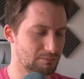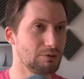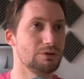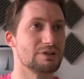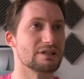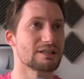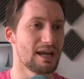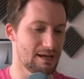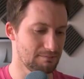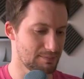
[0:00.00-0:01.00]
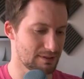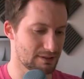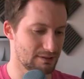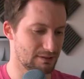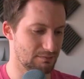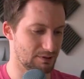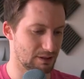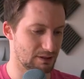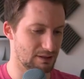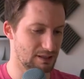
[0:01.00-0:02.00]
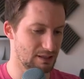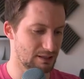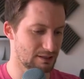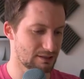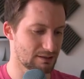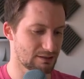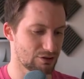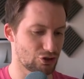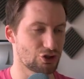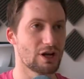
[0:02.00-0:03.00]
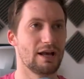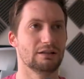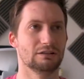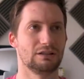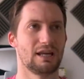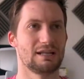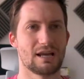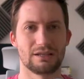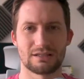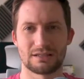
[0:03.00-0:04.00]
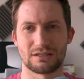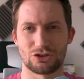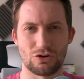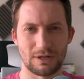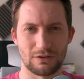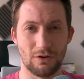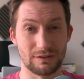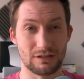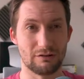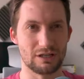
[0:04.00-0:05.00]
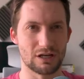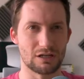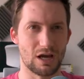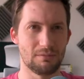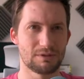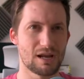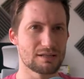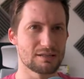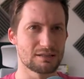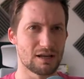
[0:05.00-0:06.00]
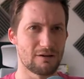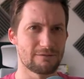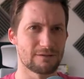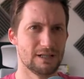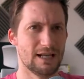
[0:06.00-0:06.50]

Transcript: Plutus apps, and then we're going to nix shell. Okay, now this is assuming you've obviously already done your updates and stuff.